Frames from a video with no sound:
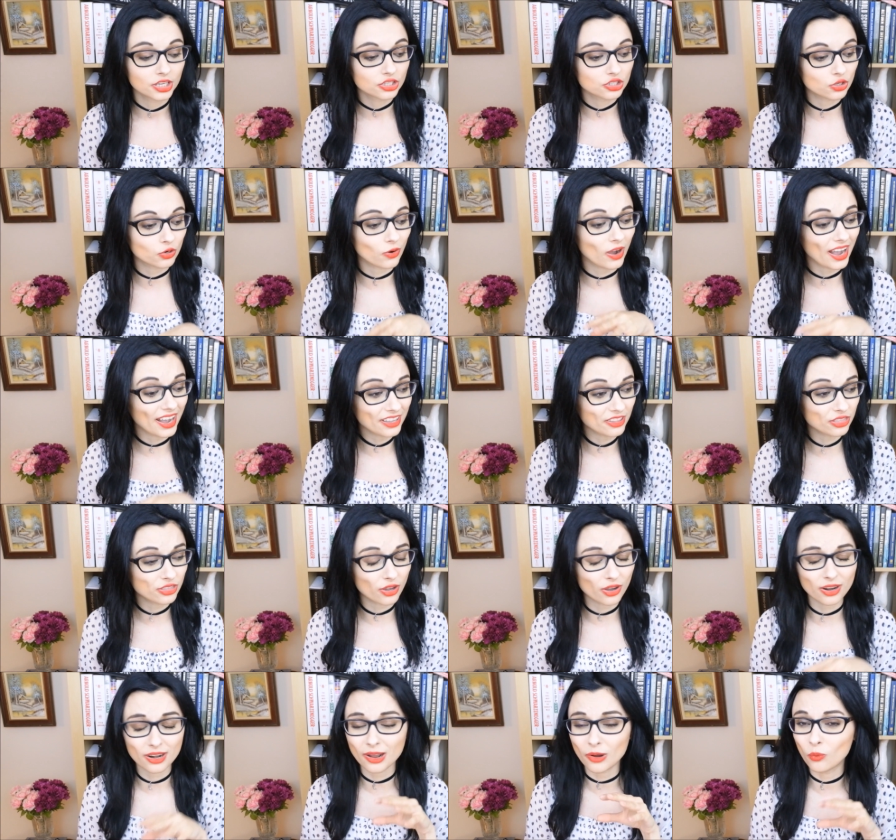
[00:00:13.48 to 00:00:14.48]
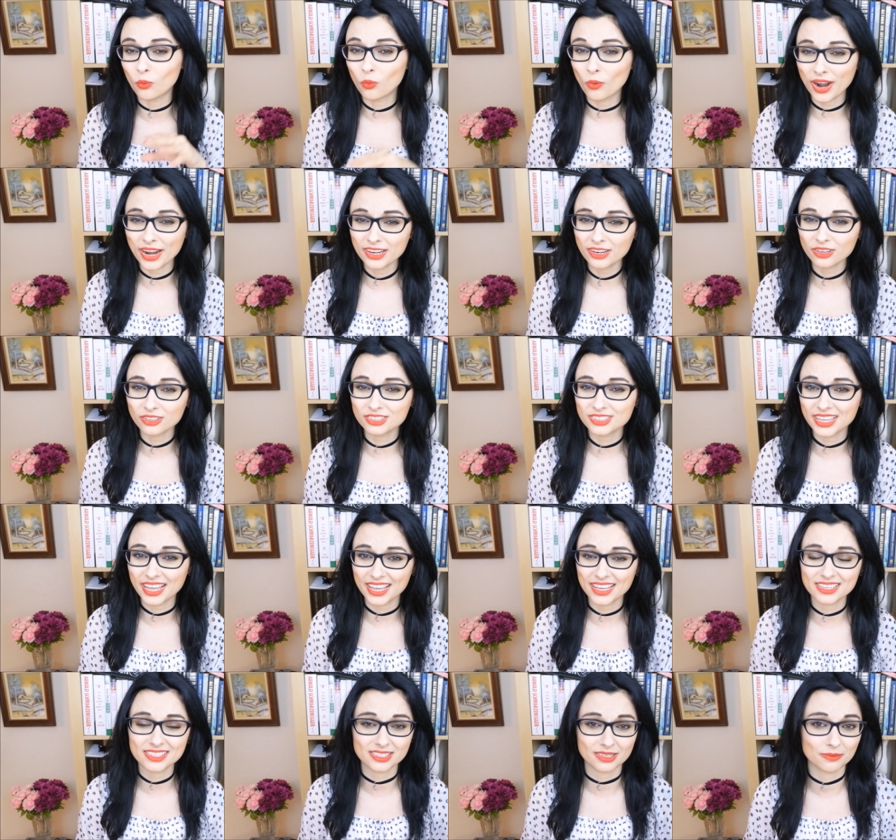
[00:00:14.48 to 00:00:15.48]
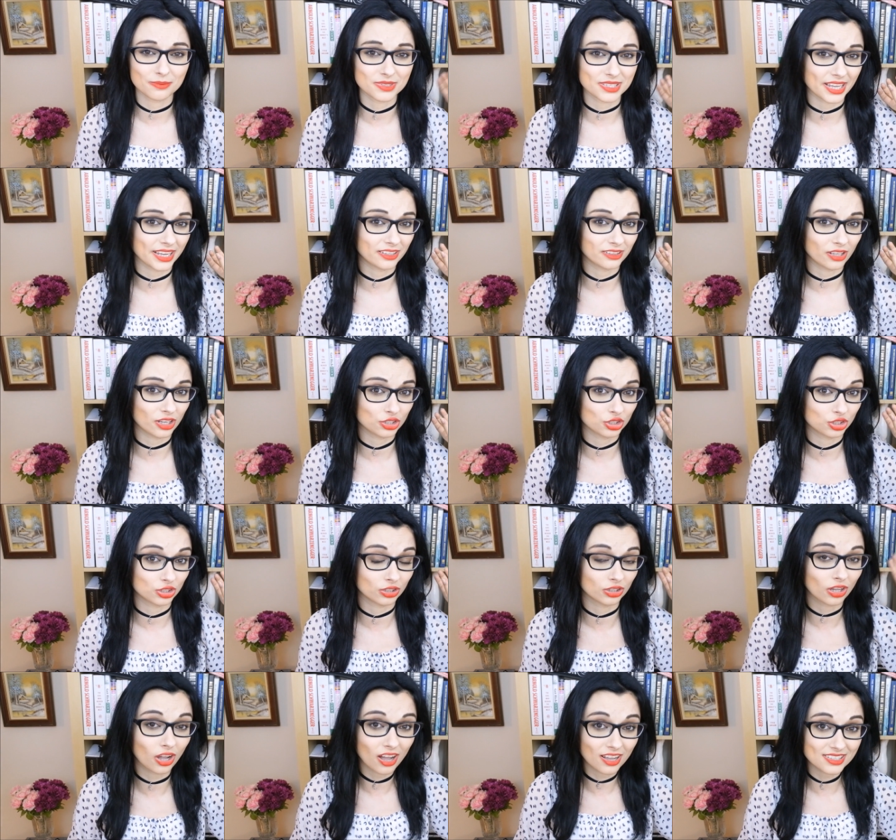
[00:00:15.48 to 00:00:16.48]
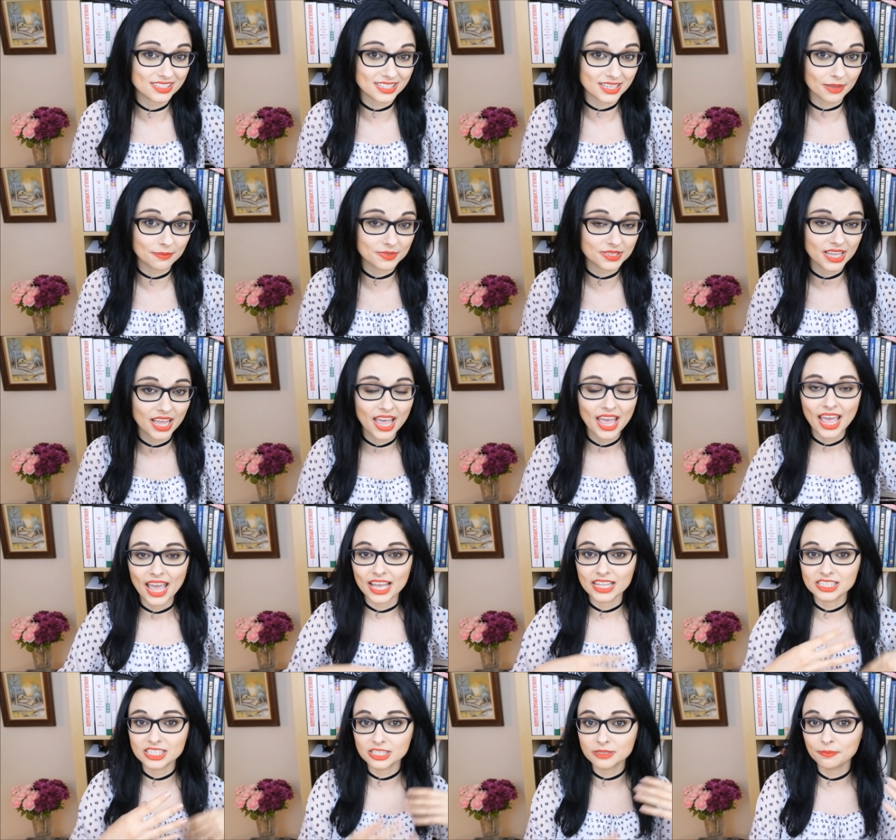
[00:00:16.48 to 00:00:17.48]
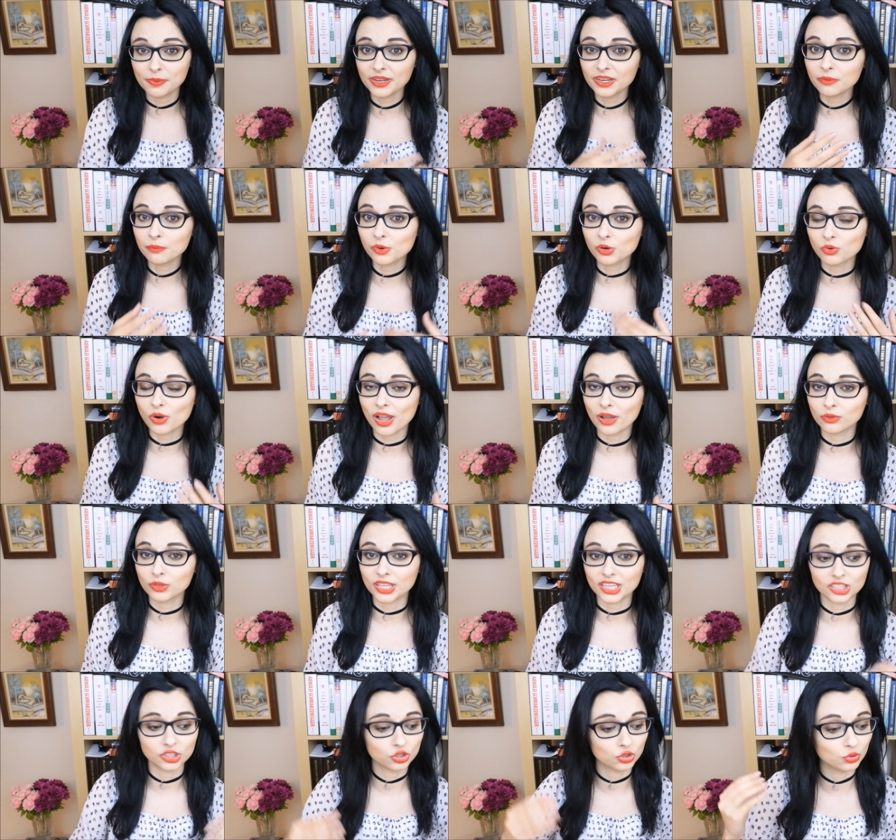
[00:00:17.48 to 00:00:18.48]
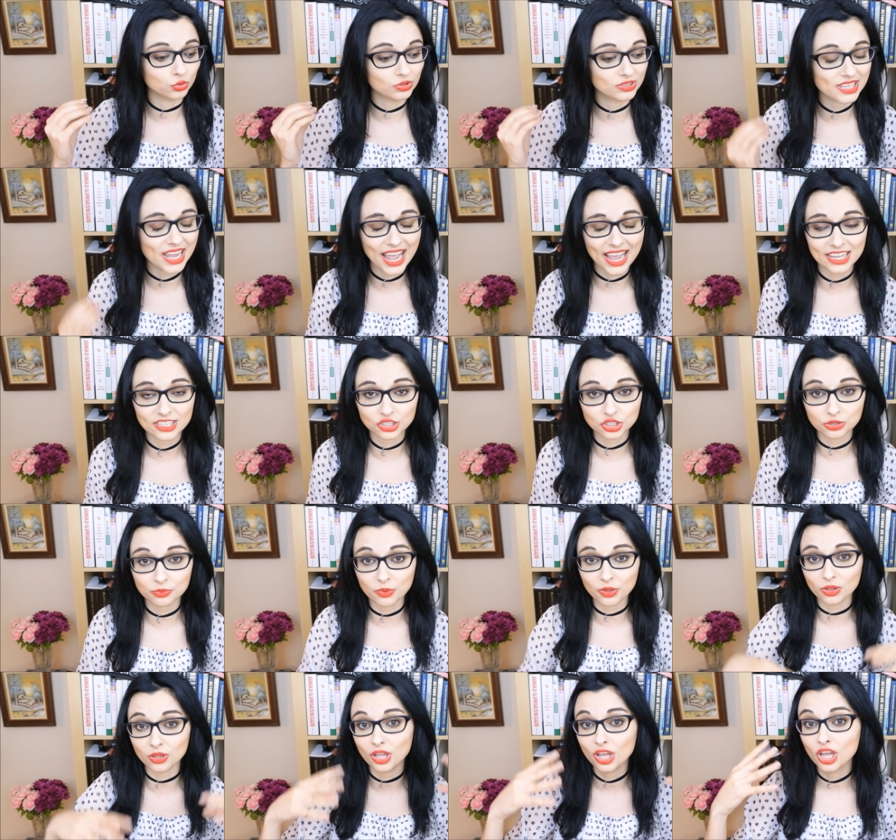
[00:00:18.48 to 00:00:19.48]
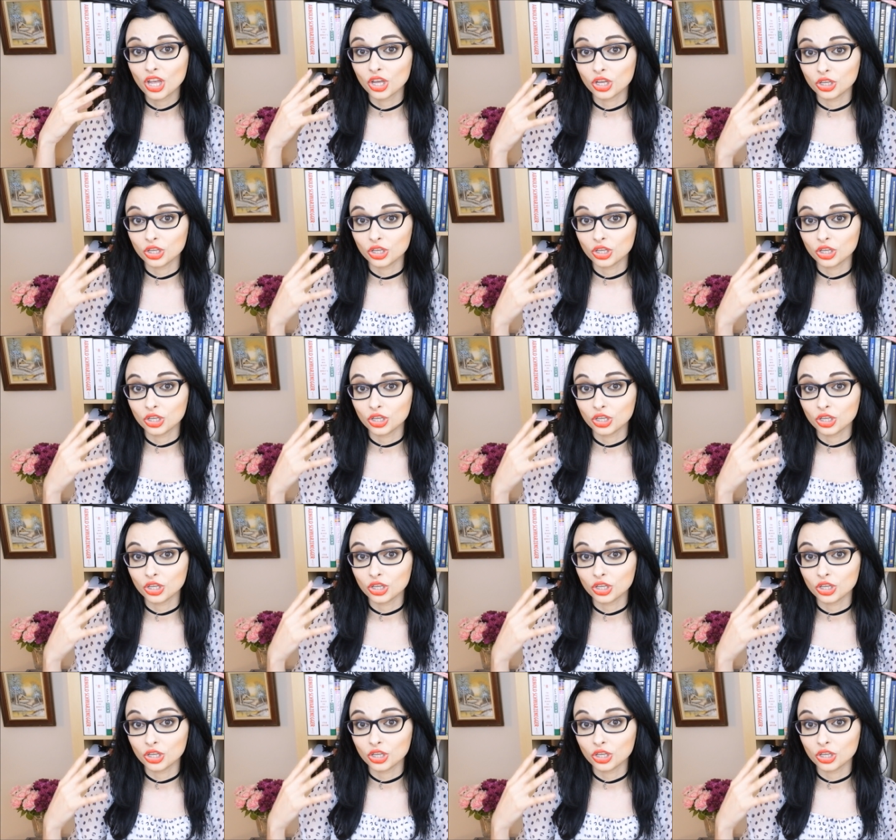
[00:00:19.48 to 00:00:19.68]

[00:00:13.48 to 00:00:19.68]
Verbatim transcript: So I thought why not take some psychological concepts and spin them around into tangible,